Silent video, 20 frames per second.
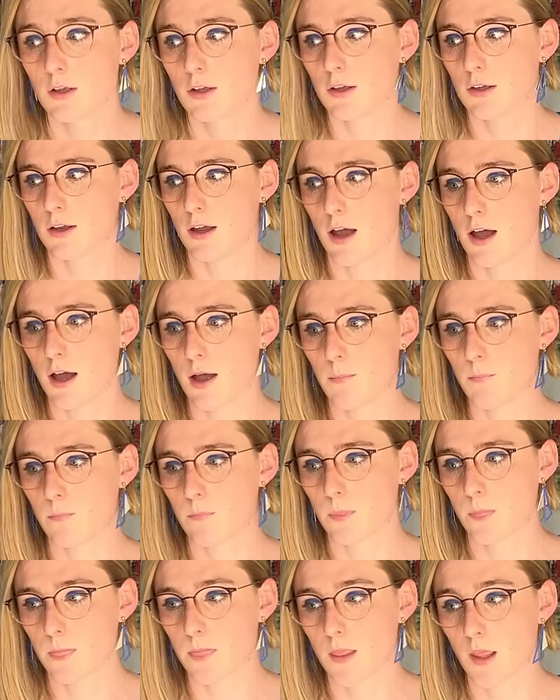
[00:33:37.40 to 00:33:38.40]

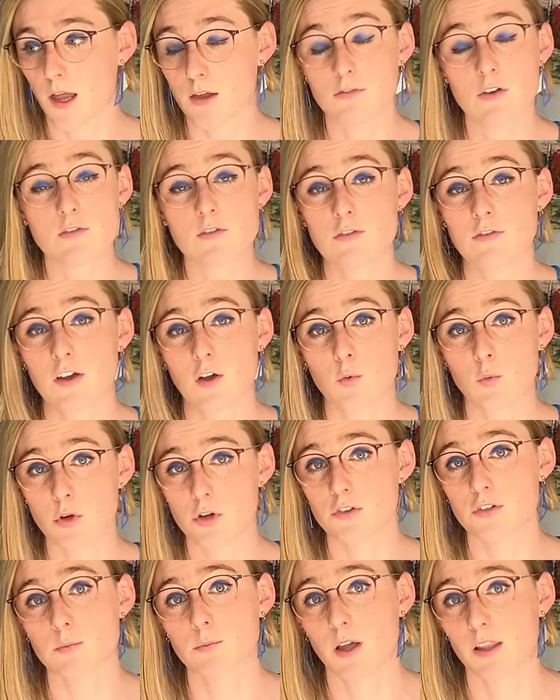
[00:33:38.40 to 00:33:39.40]
I've never felt worse in
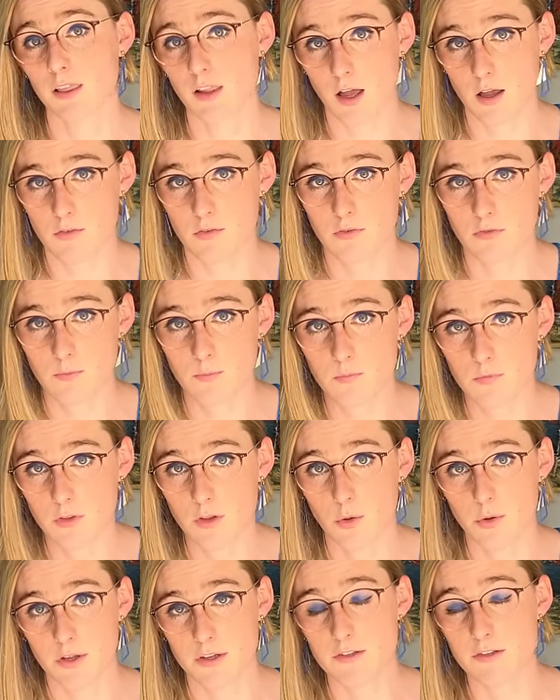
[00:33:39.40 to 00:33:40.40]
my life, though it
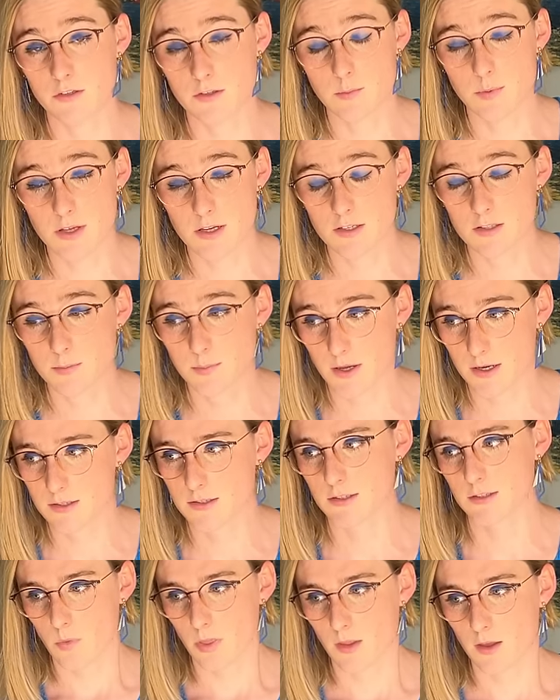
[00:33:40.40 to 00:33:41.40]
is to be expected.
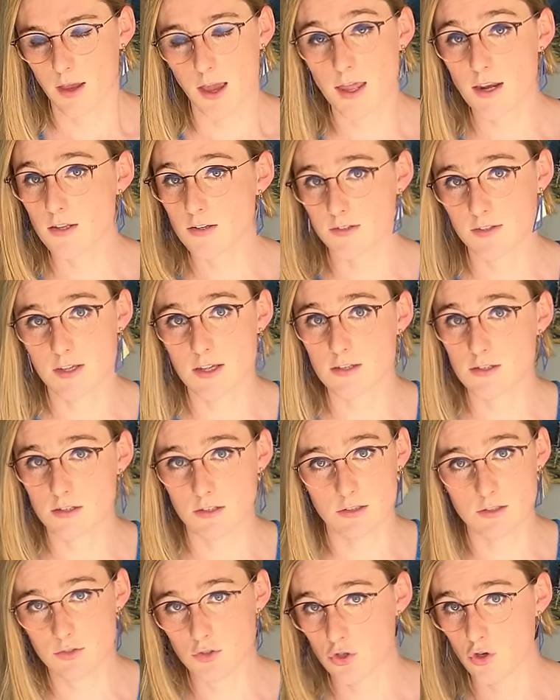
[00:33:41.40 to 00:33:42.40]
Anesthesia is
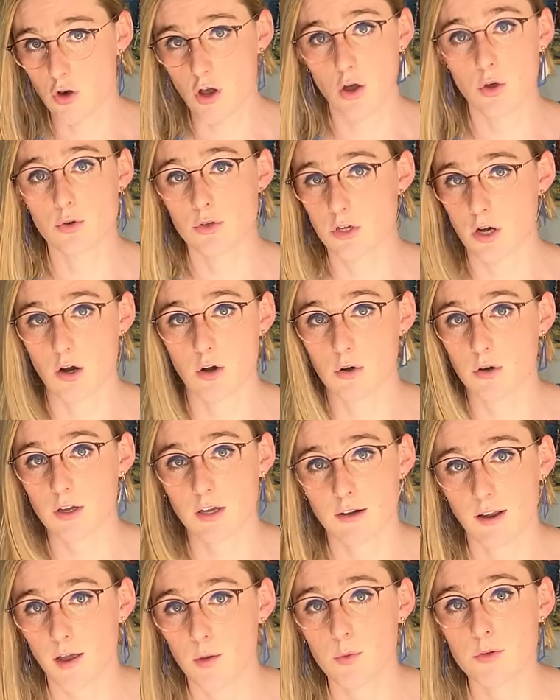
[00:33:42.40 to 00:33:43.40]
no joke, and I
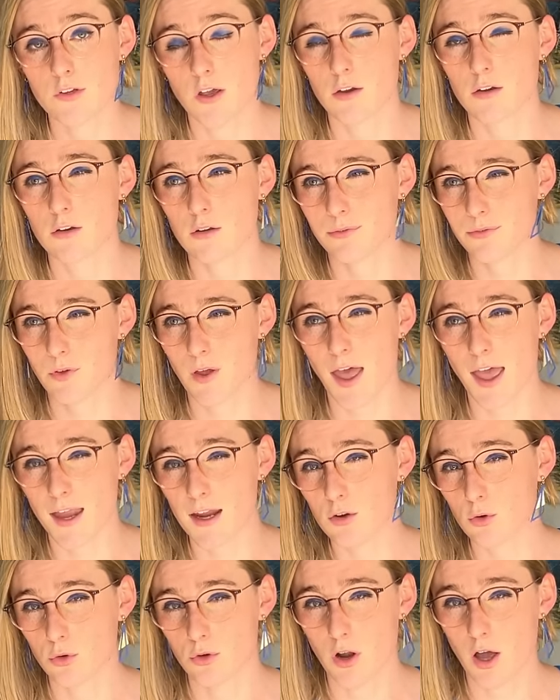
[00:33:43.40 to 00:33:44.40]
was under for 8 or
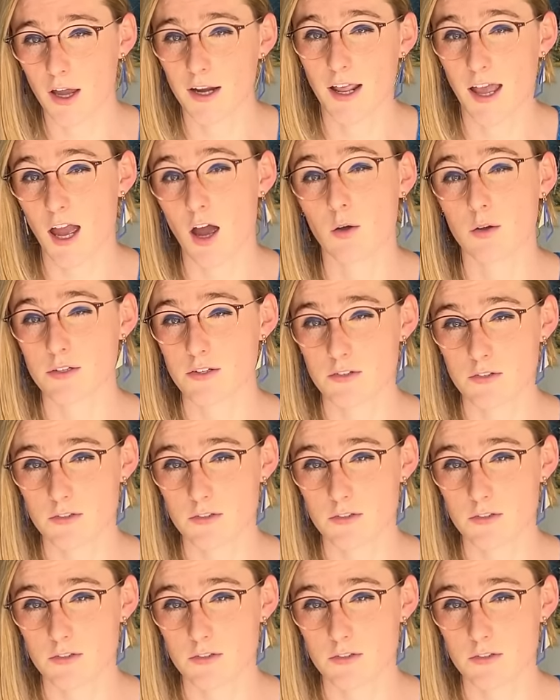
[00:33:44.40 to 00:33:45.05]
9 hours.